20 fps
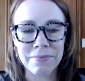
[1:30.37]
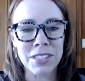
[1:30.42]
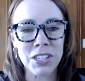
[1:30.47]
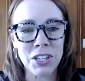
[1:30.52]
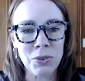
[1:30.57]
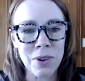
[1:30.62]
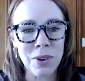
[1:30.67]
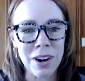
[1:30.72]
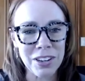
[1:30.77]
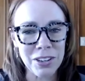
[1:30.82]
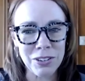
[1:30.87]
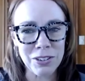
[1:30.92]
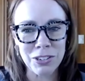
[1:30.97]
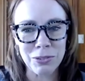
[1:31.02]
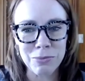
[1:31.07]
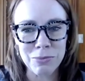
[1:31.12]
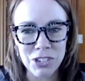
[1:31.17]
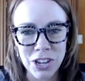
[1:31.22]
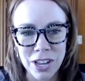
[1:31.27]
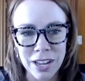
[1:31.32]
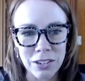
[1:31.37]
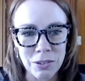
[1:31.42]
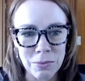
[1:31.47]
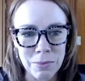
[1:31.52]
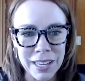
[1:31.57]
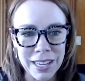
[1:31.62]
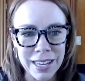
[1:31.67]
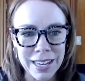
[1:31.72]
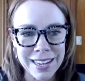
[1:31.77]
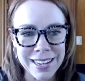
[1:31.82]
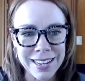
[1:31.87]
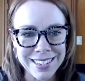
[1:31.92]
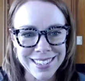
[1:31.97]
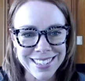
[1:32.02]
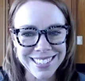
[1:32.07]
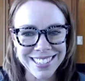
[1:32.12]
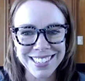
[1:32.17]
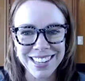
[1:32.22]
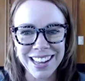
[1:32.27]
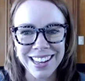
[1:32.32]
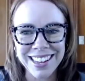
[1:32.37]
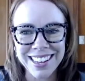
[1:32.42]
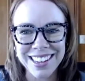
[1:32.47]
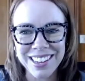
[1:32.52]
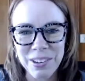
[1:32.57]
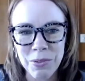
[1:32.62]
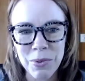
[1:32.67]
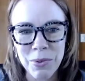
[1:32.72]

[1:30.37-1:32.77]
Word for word: to our YouTube channel, because uh,